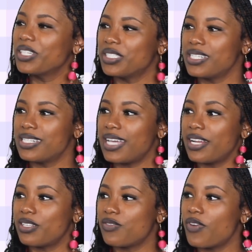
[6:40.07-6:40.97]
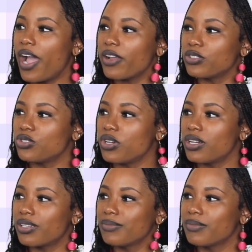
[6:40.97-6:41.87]
looked inside his fire
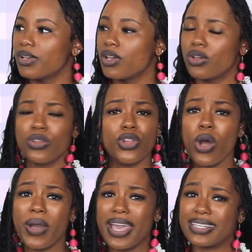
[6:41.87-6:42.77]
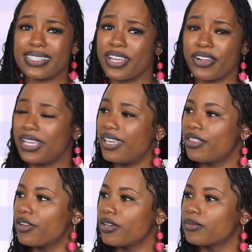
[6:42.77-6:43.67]
truck. No eggs there
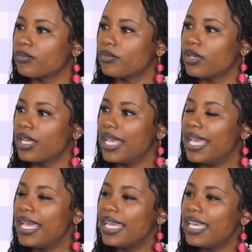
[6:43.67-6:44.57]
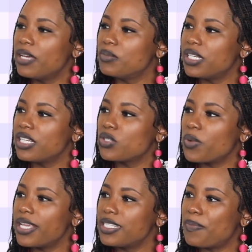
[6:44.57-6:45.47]
either. He emptied his
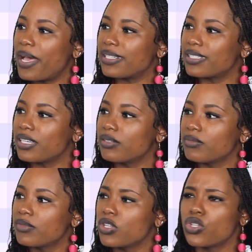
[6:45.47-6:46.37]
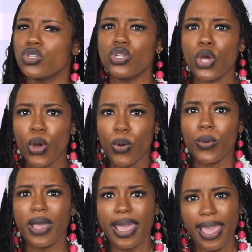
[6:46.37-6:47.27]
wastebasket.
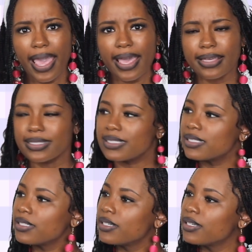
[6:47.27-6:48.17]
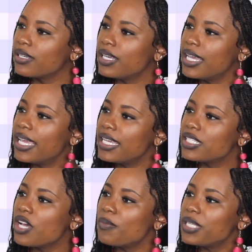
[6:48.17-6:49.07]
No eggs.
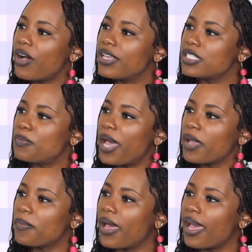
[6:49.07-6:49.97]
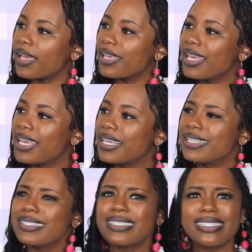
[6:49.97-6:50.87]
He dumped out his backpack.
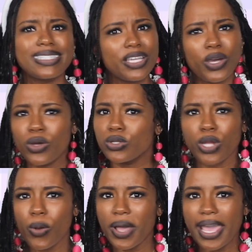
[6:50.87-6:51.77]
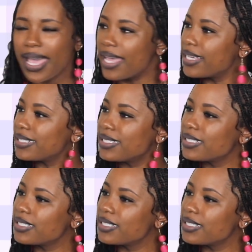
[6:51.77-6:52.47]
Still no eggs.